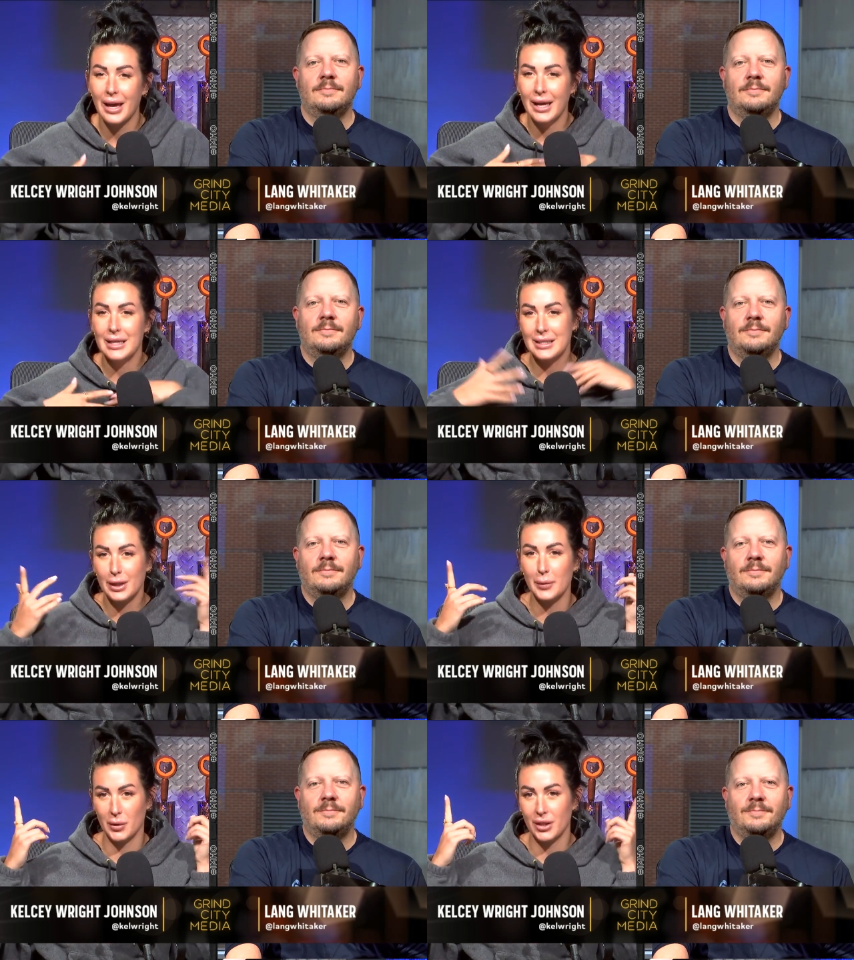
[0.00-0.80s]

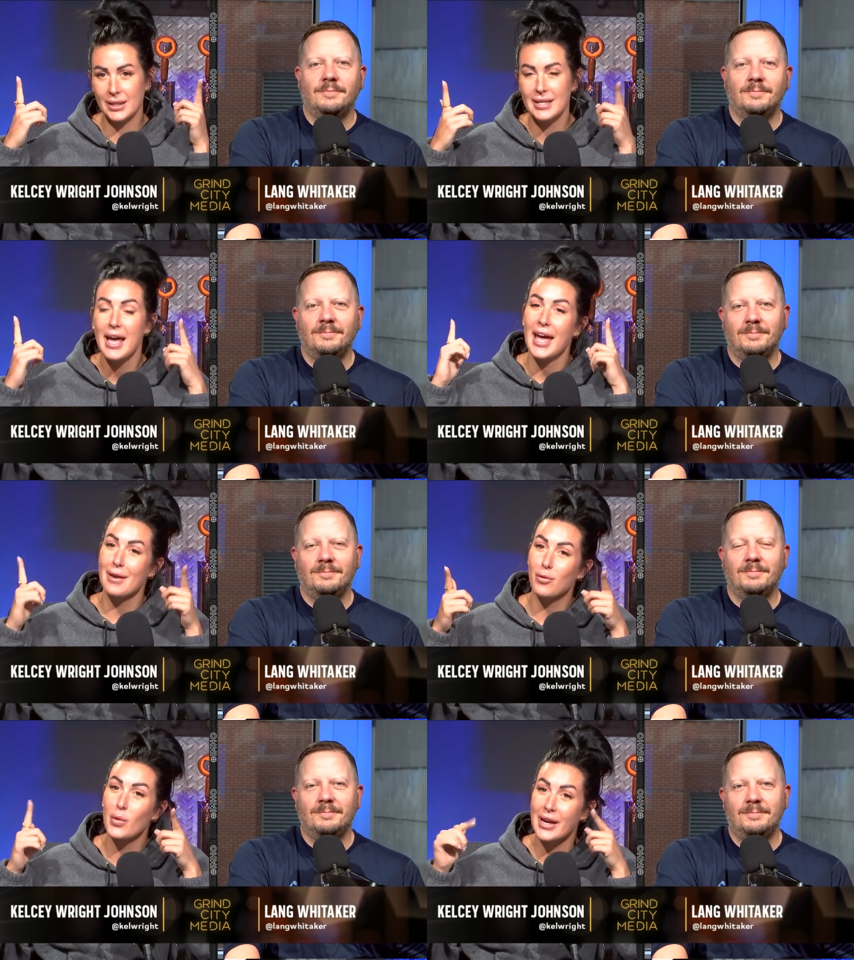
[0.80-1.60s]
Speaker 1: Dillon Brooks.
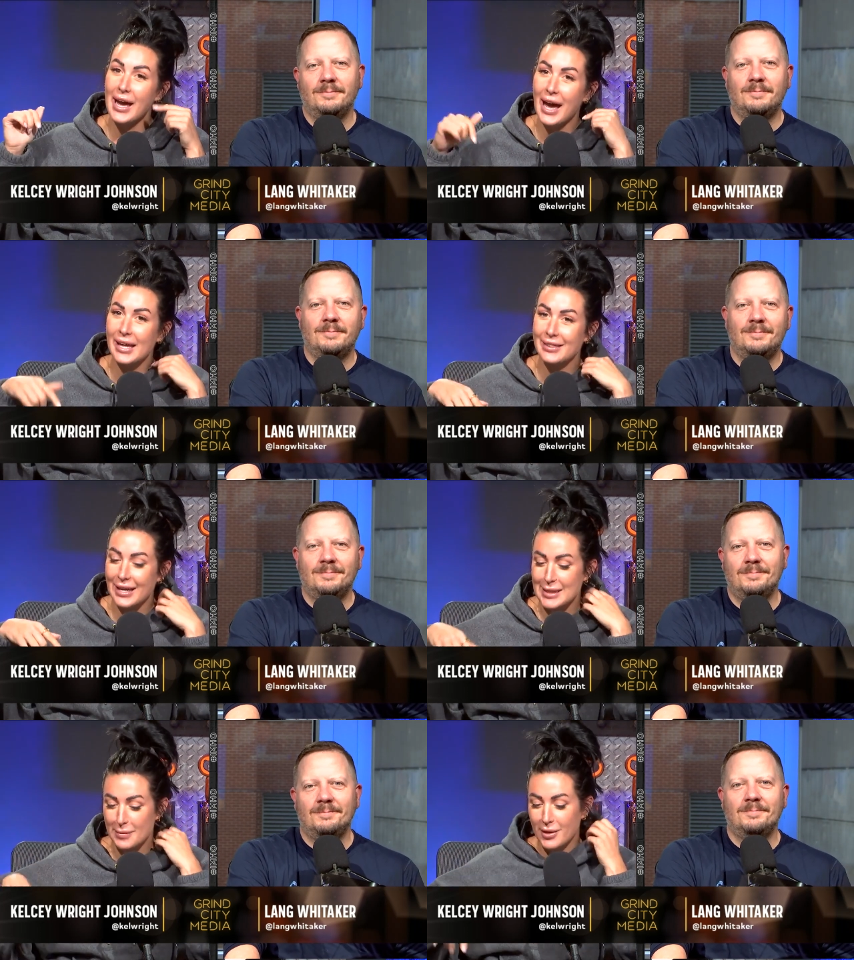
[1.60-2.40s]
If we had
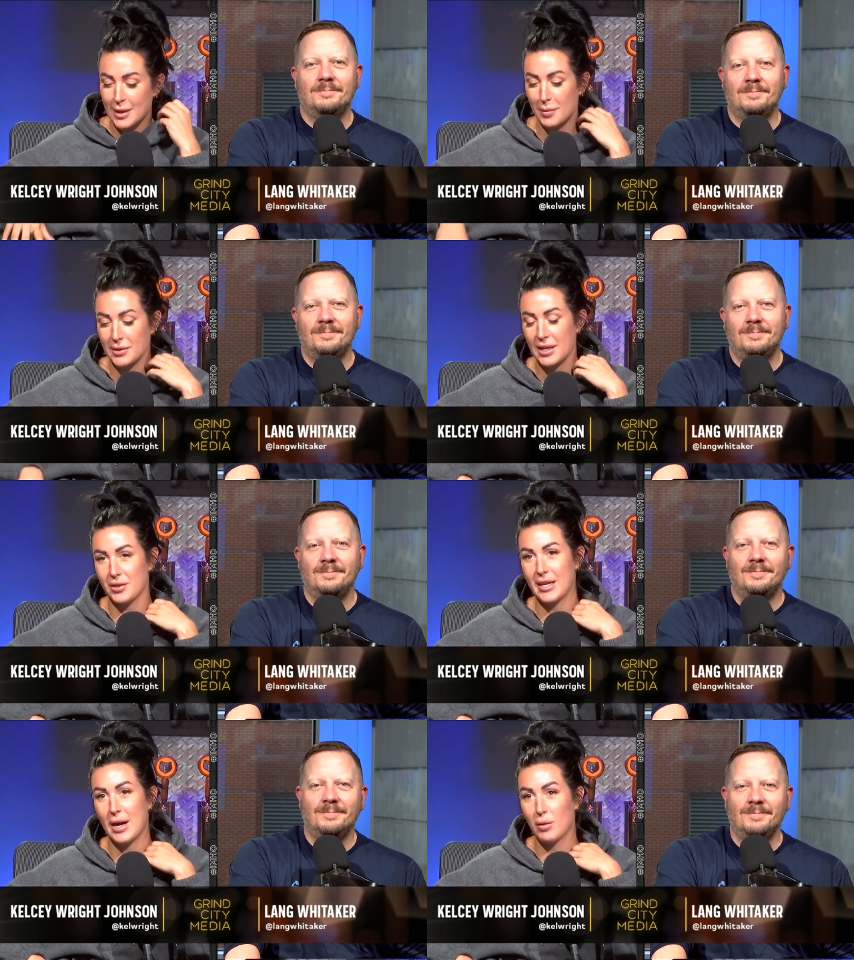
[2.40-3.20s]
that small sample size right
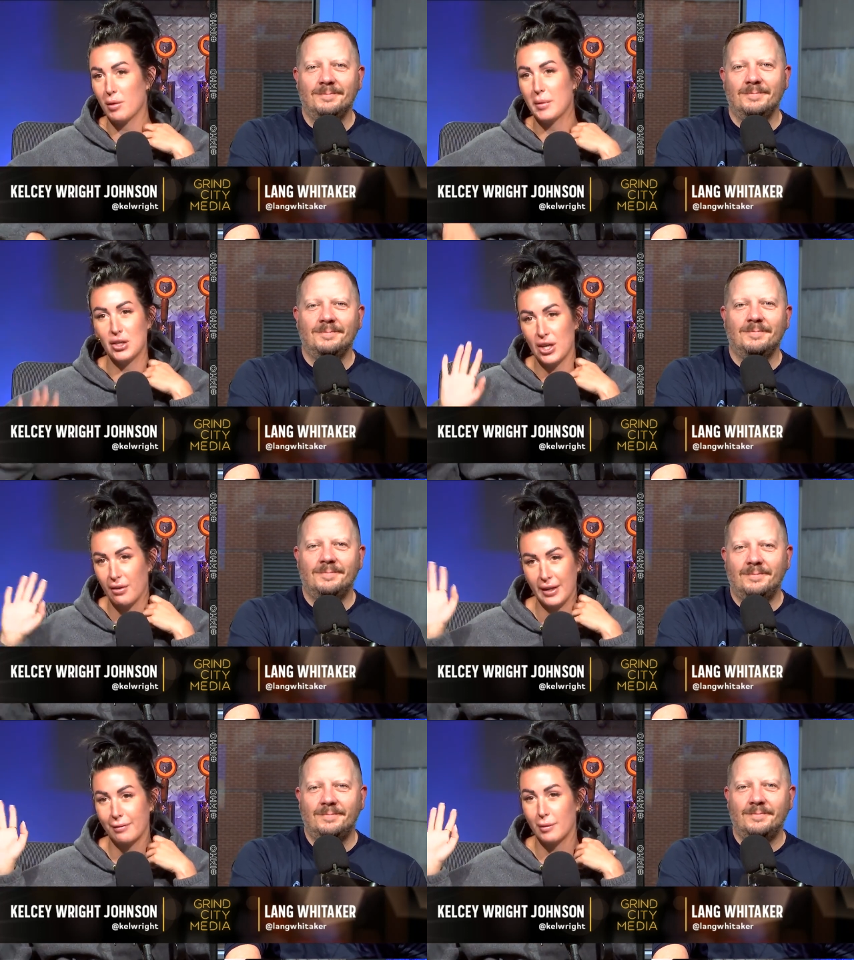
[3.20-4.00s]
now, we would be
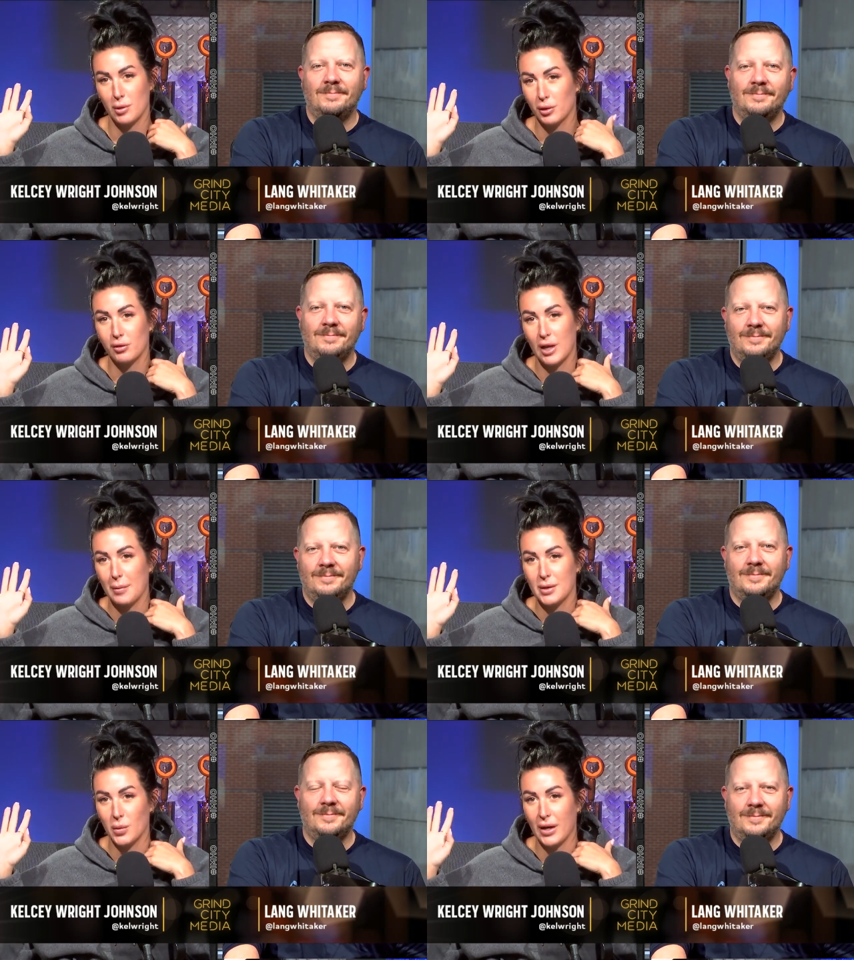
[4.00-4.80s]
shouting it from the rooftop
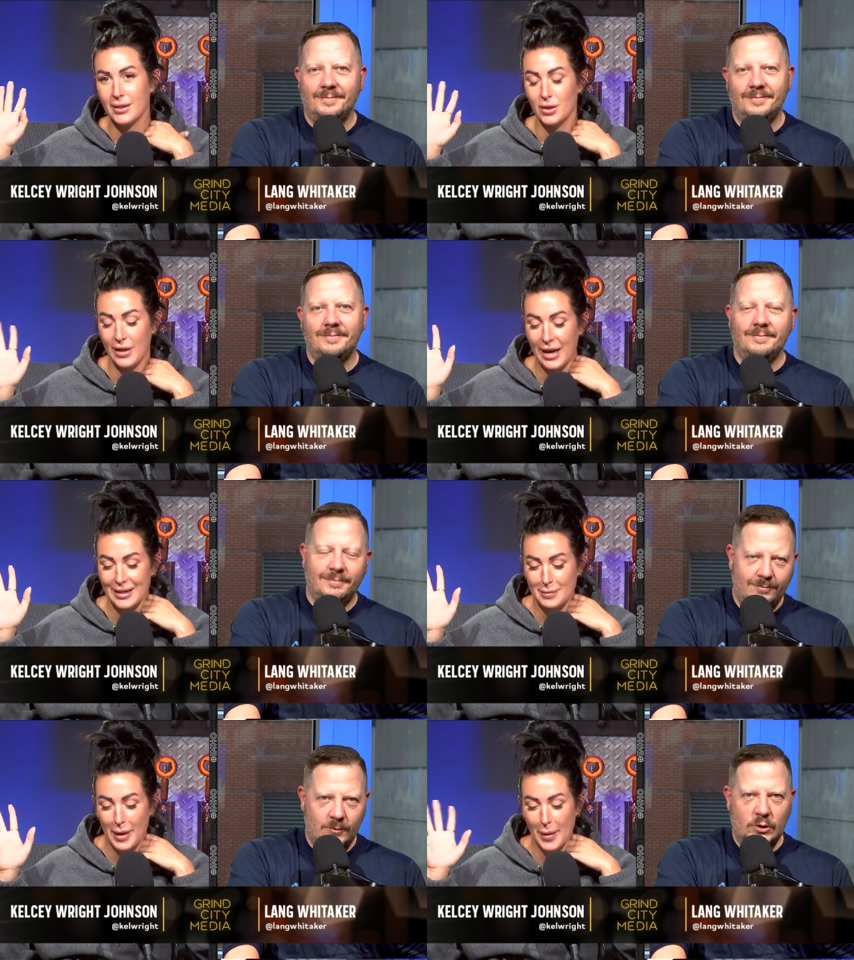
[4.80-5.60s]
as well. So that is
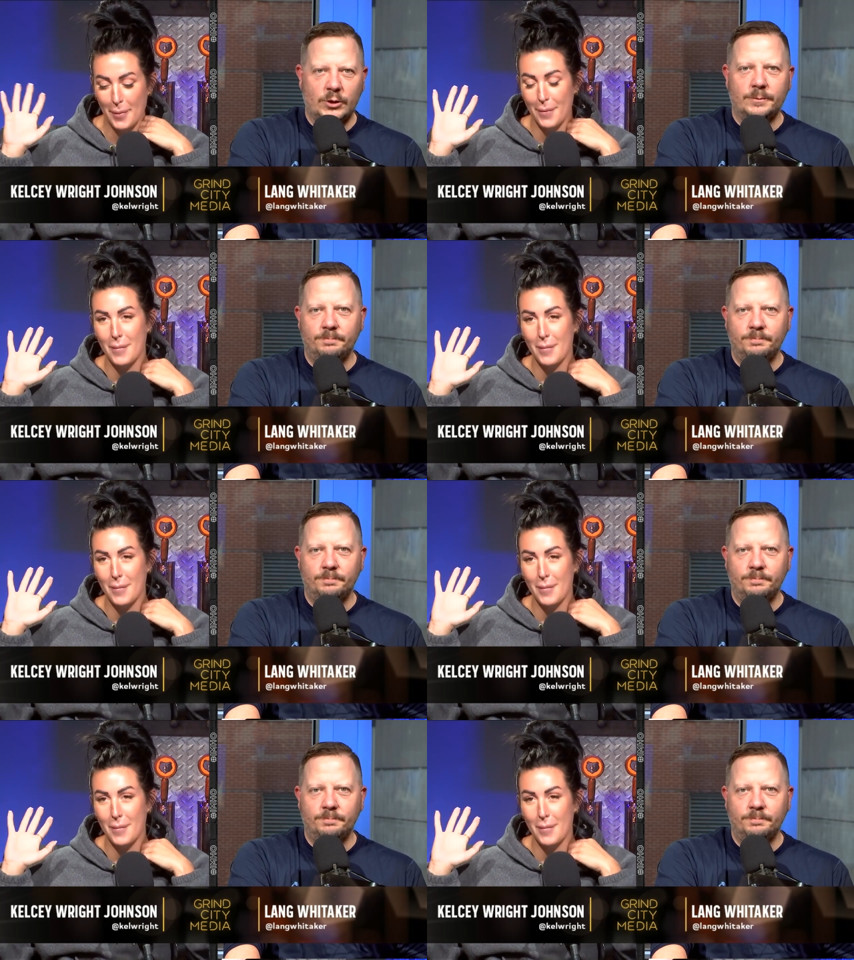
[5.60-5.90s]
my True.